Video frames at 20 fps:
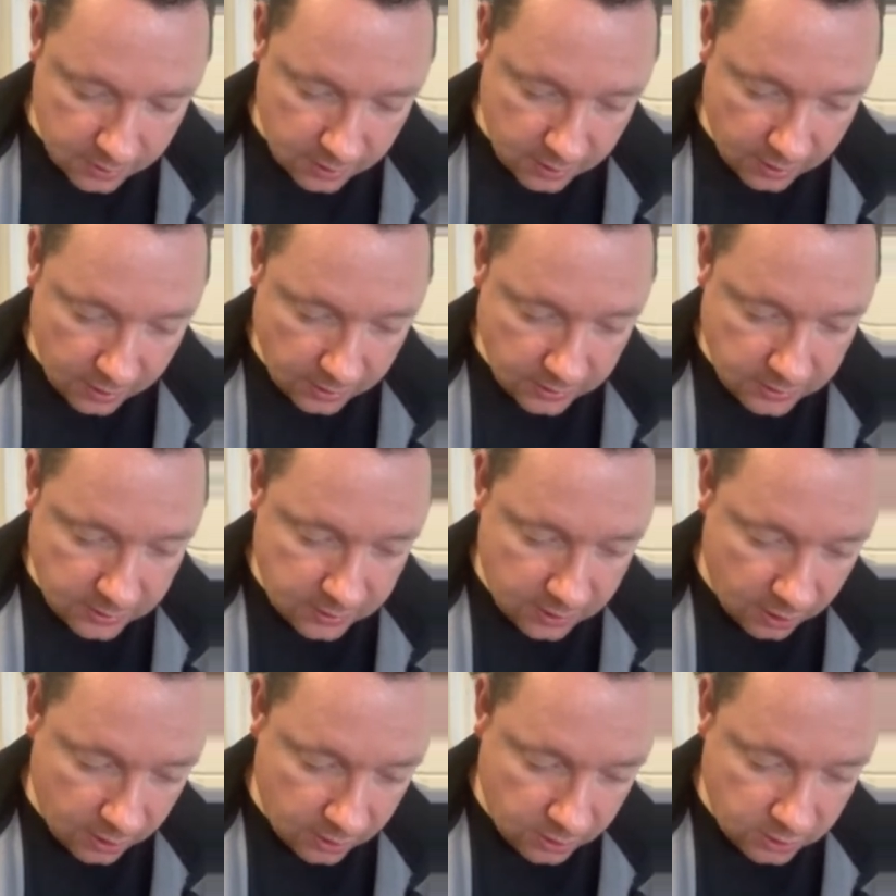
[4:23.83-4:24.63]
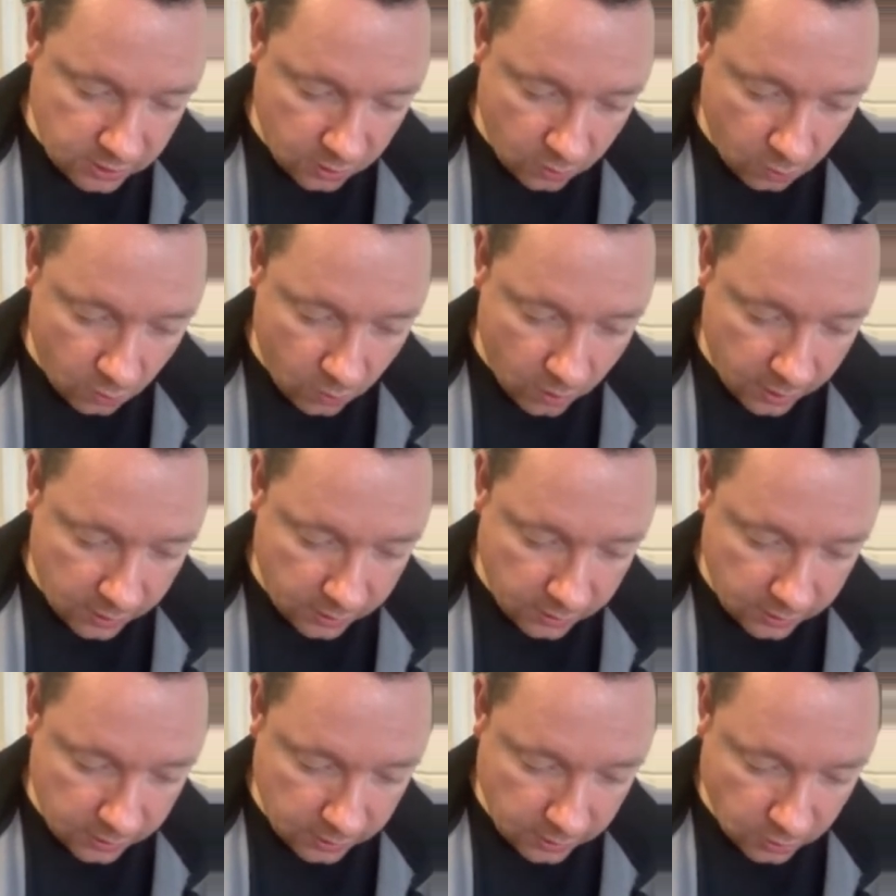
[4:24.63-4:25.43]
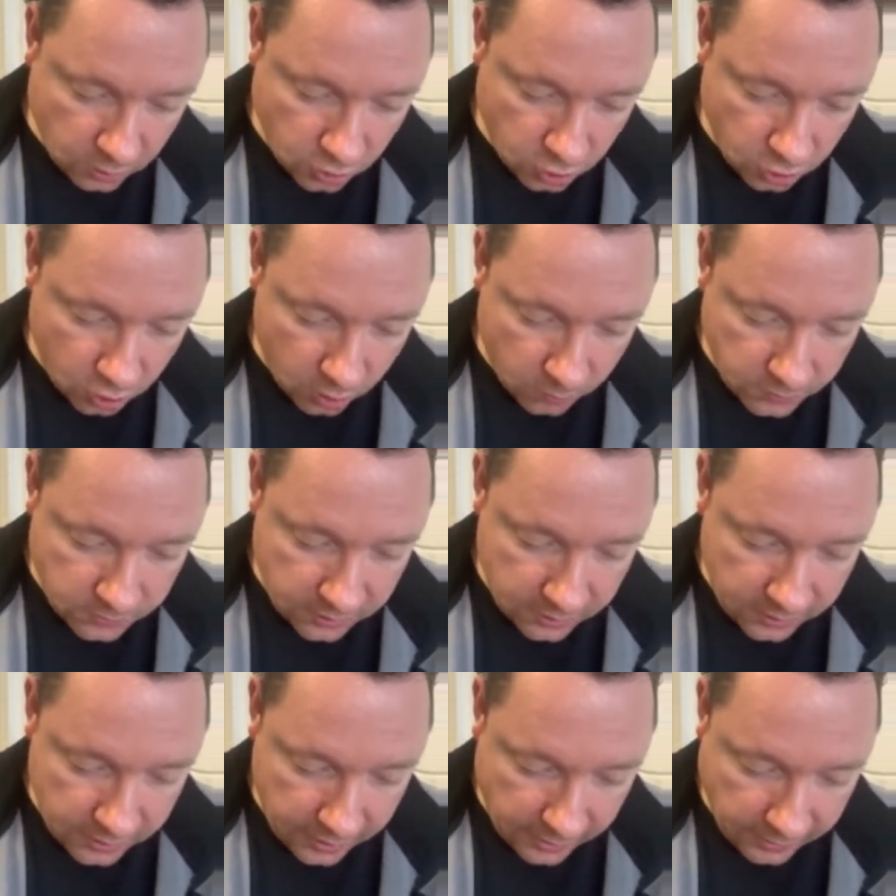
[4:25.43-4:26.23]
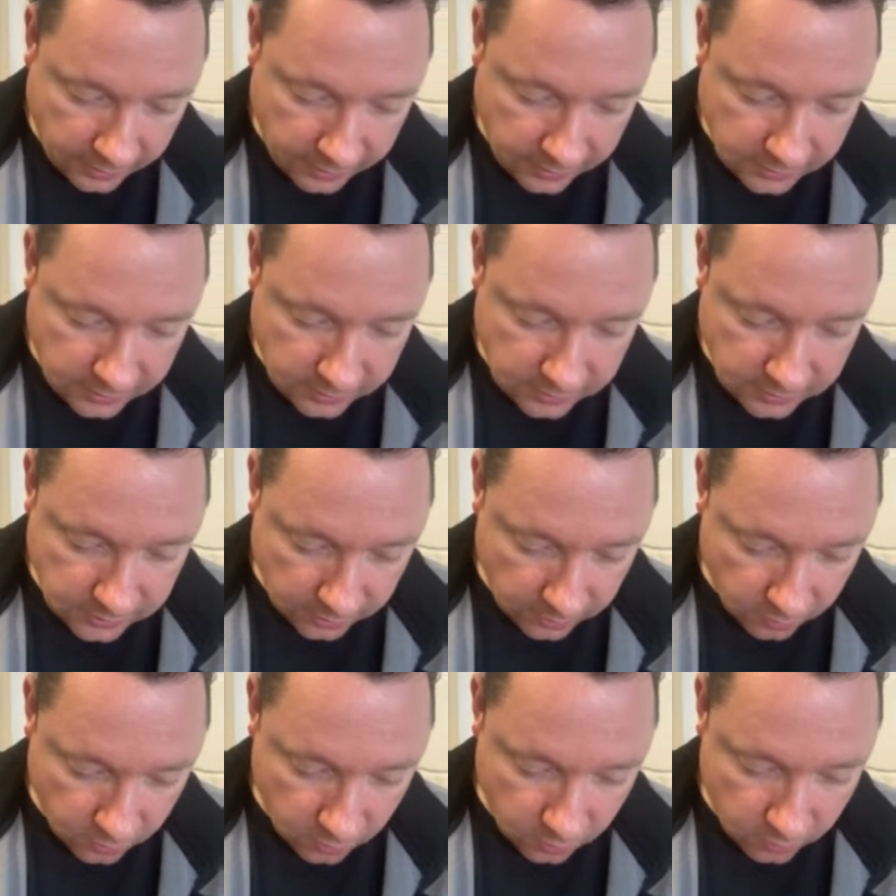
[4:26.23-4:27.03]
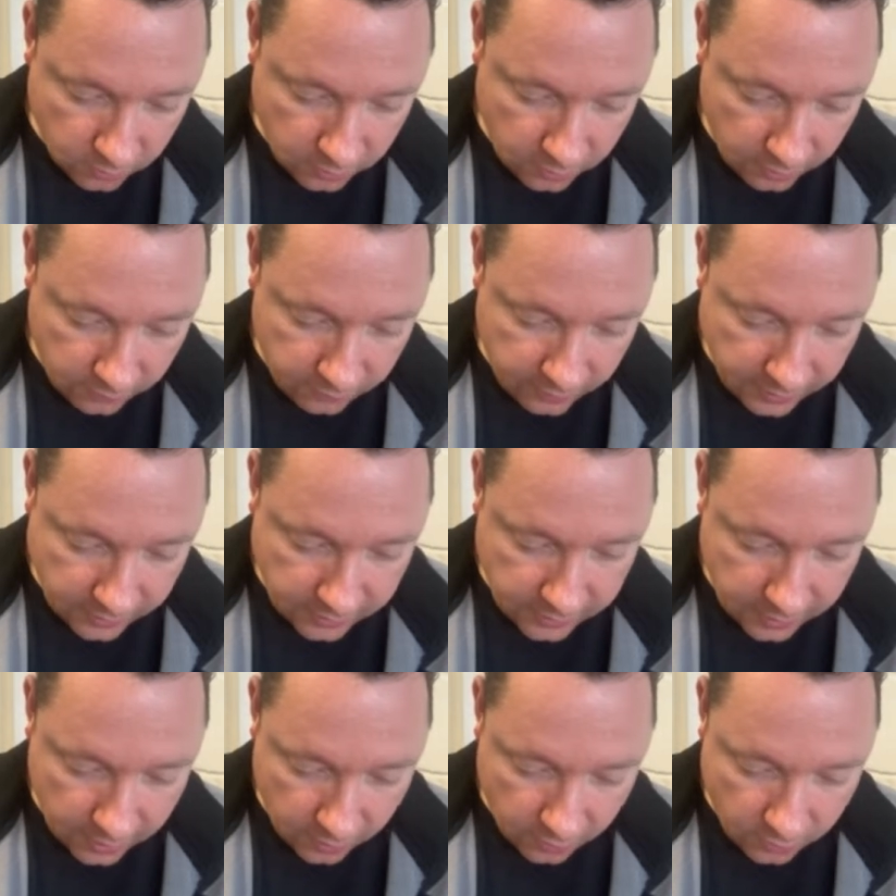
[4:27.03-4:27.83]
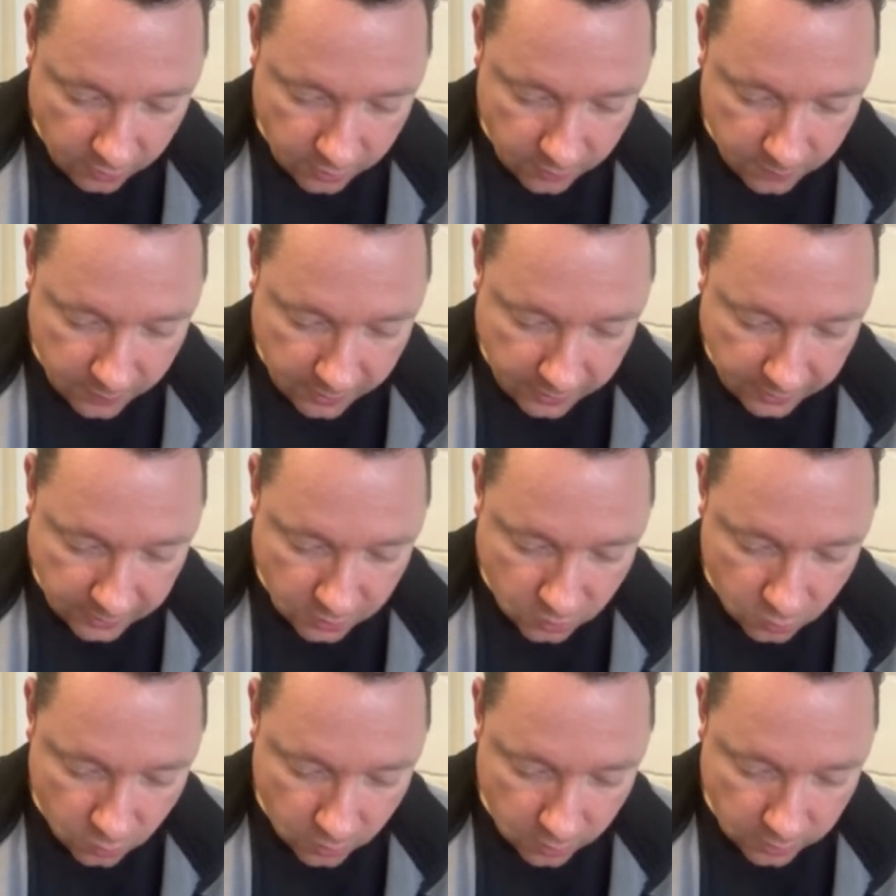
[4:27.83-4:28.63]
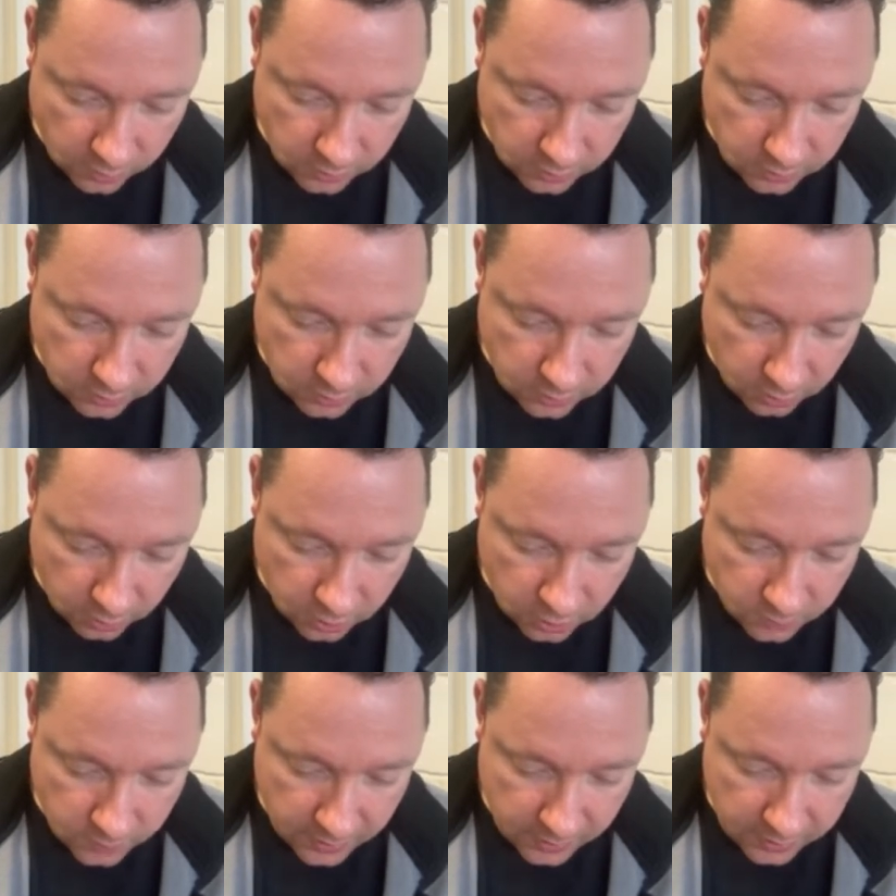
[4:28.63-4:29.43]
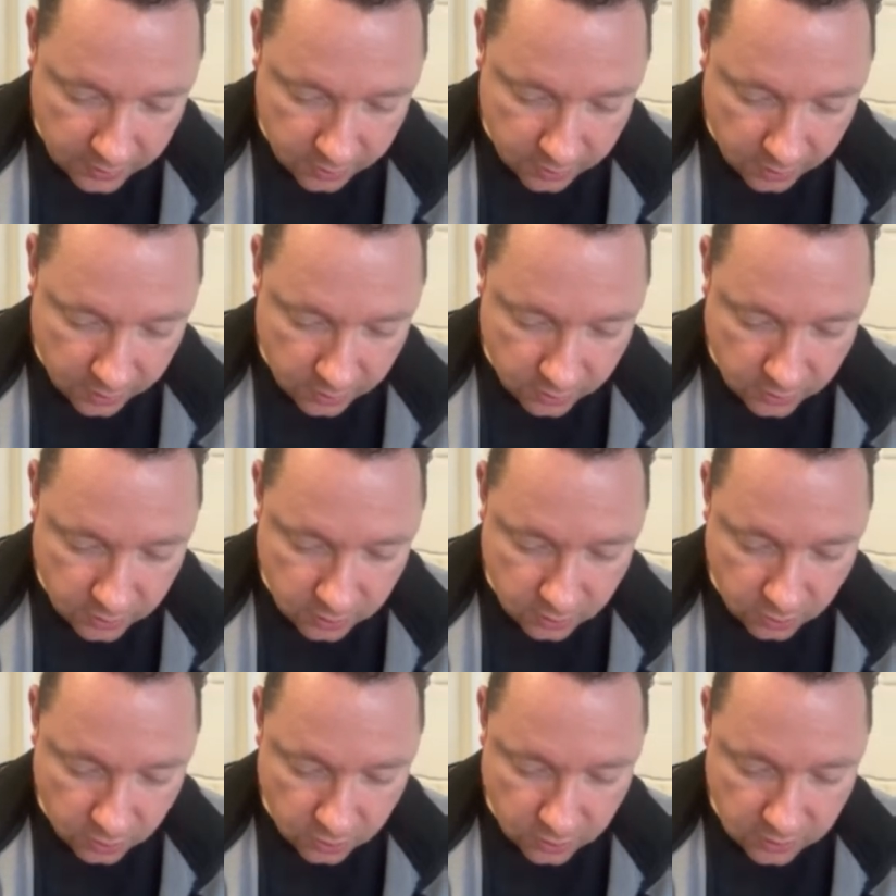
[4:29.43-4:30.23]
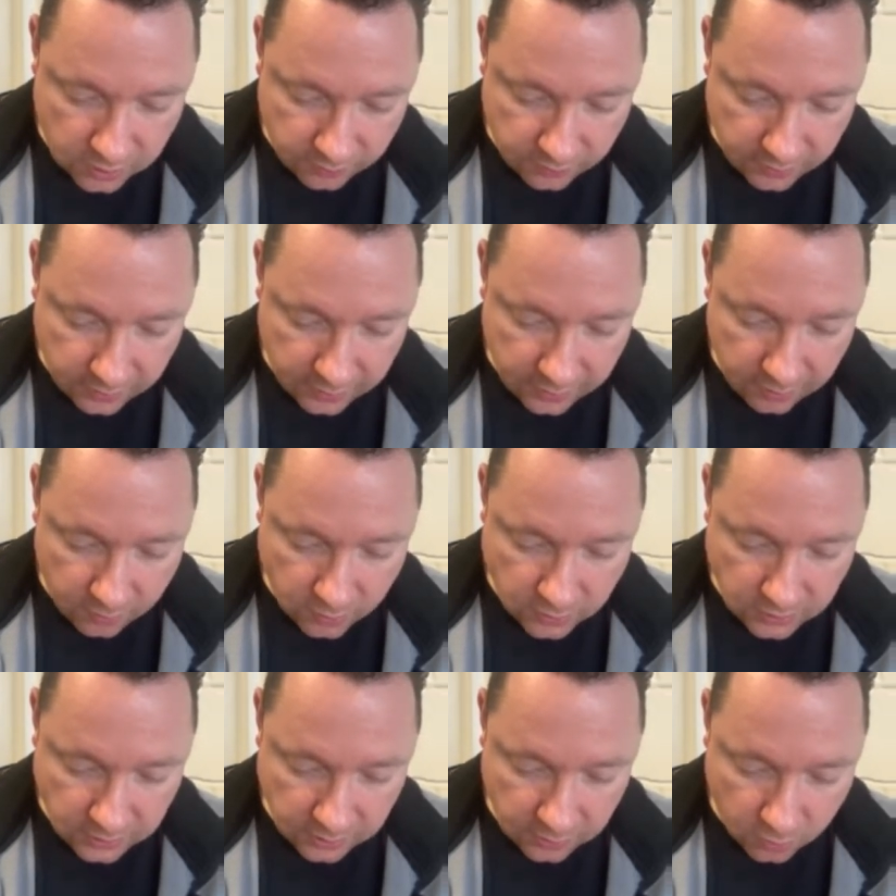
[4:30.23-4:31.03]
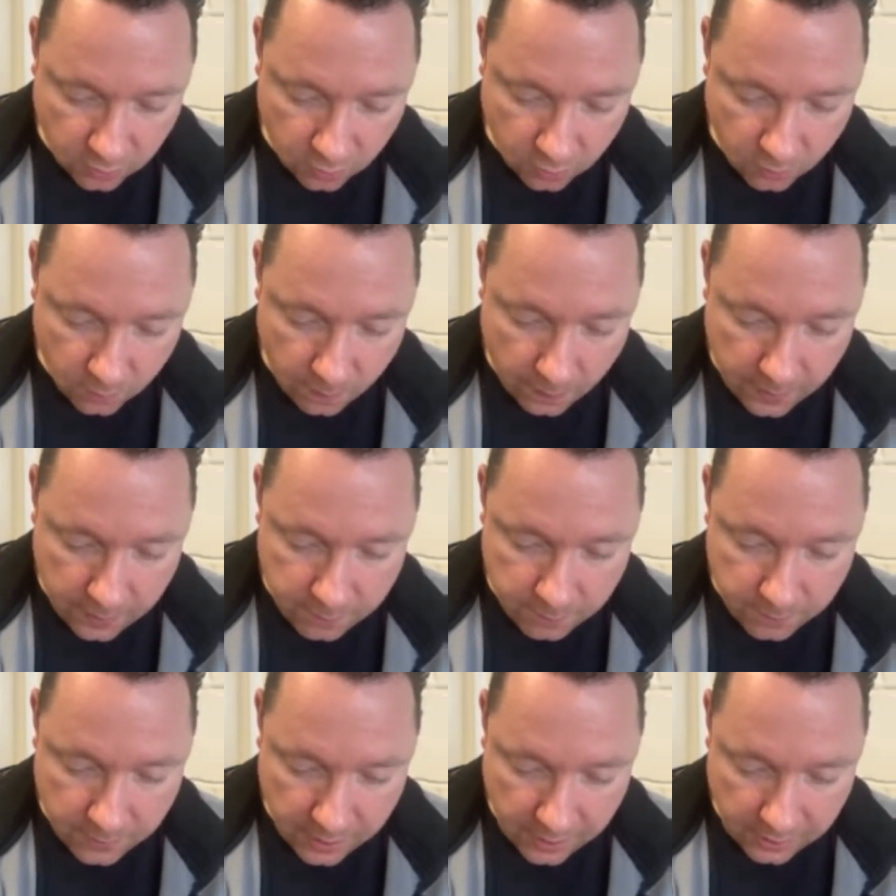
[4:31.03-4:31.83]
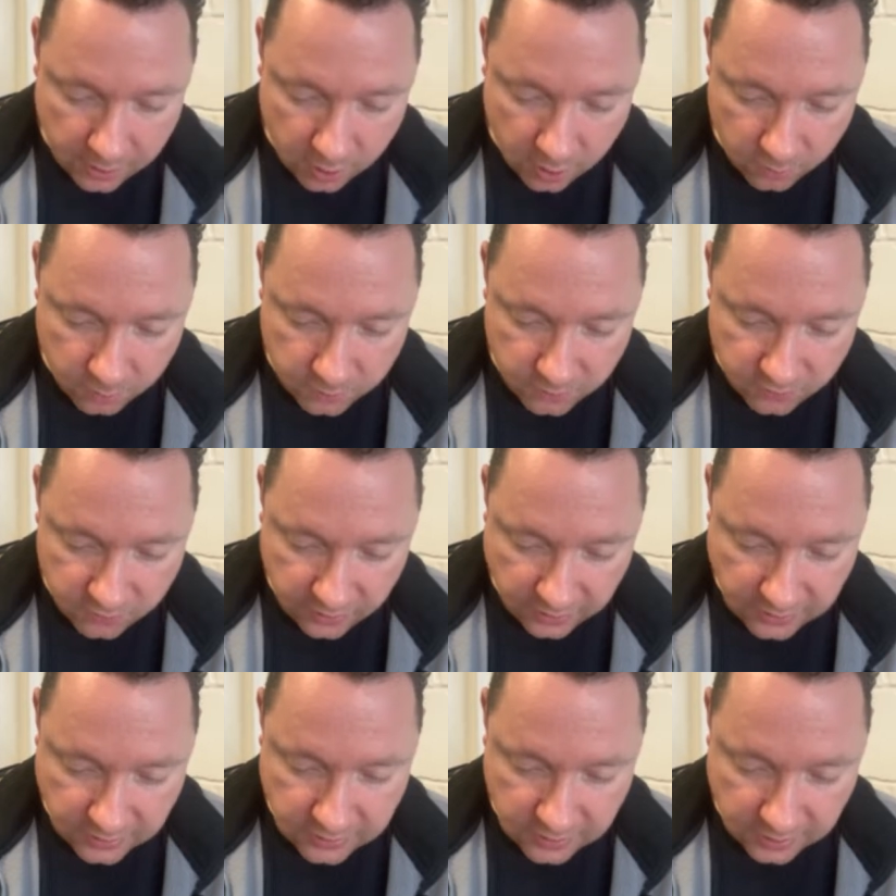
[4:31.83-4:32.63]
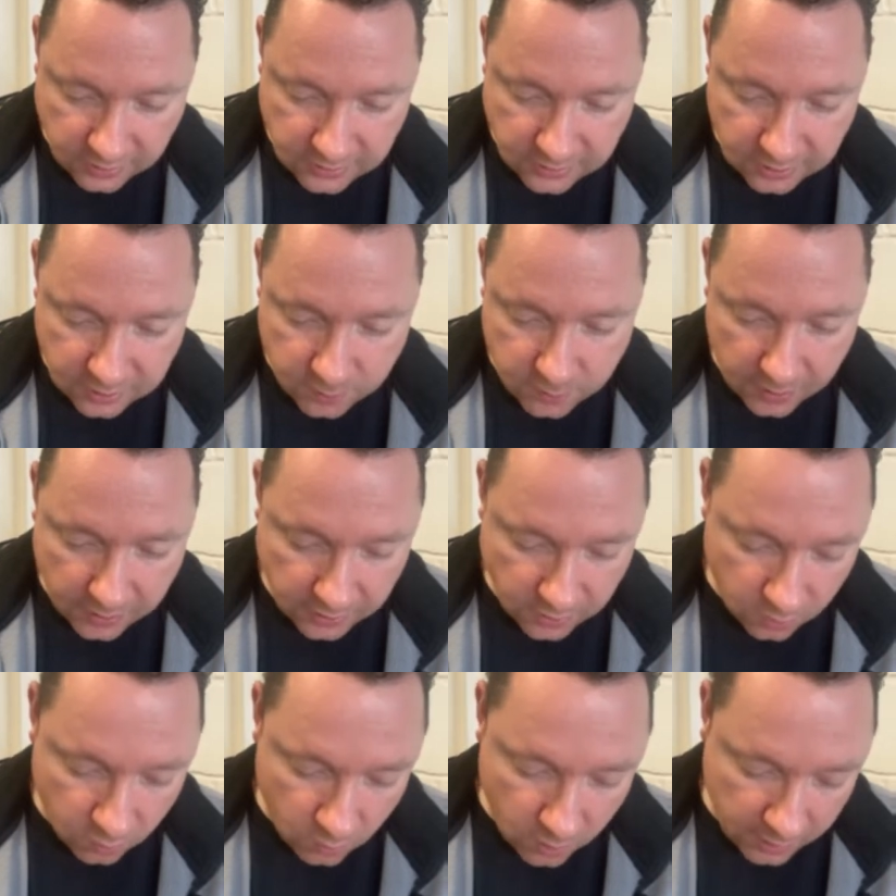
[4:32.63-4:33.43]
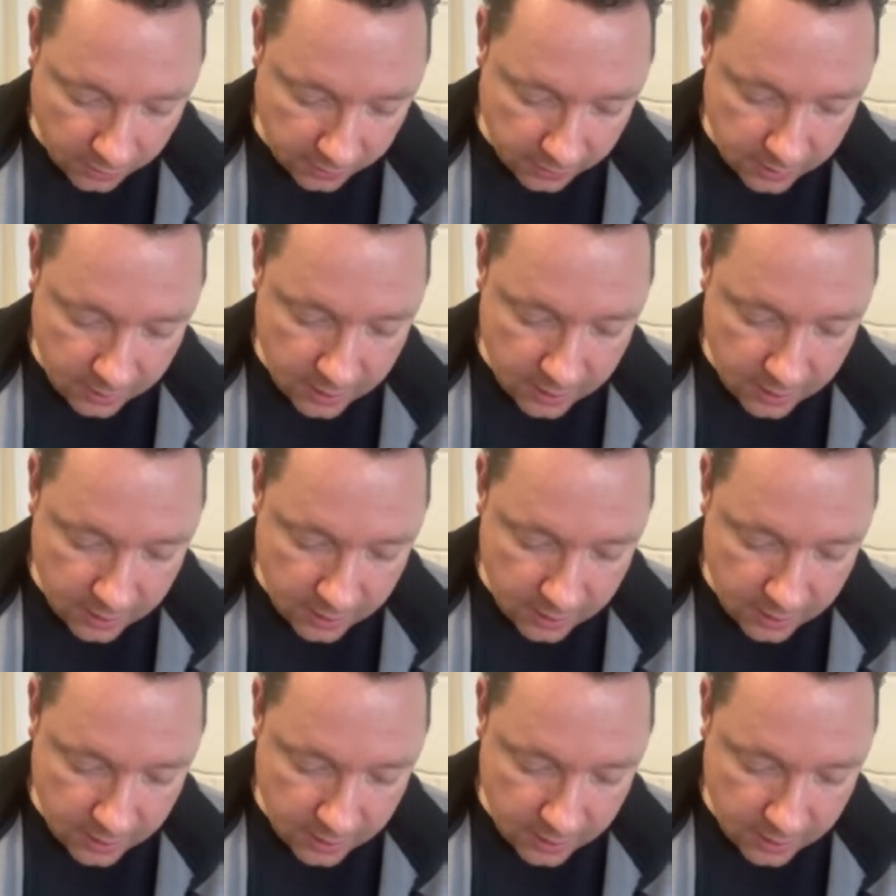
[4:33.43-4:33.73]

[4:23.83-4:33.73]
it starts at 1 and drops at 90 to 0 and then down to minus 1, turns back around to 270 at 0 and back up 360 is back to 1.